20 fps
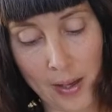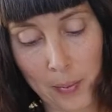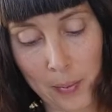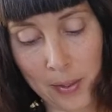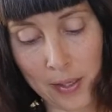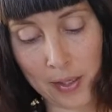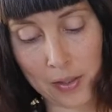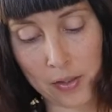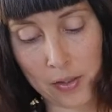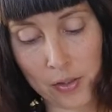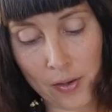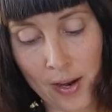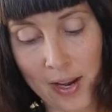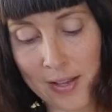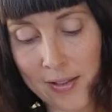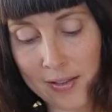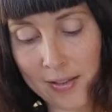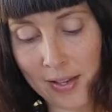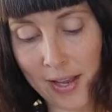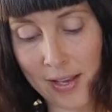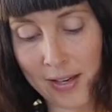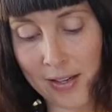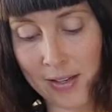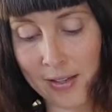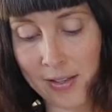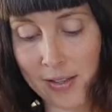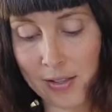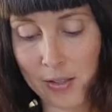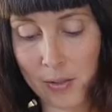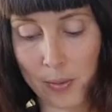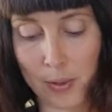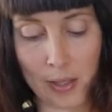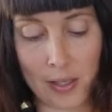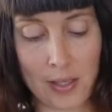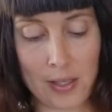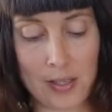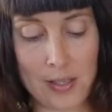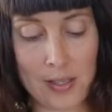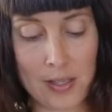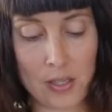we are translated into a
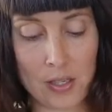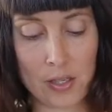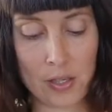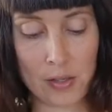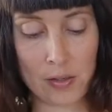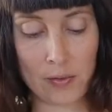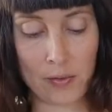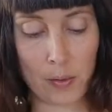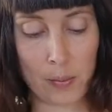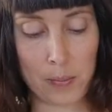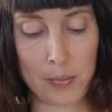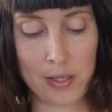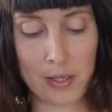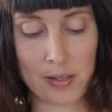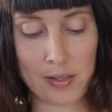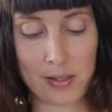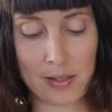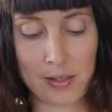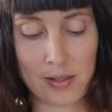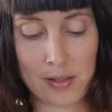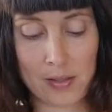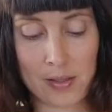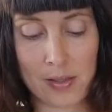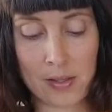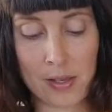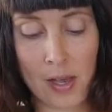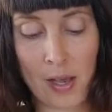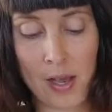condition of omniscience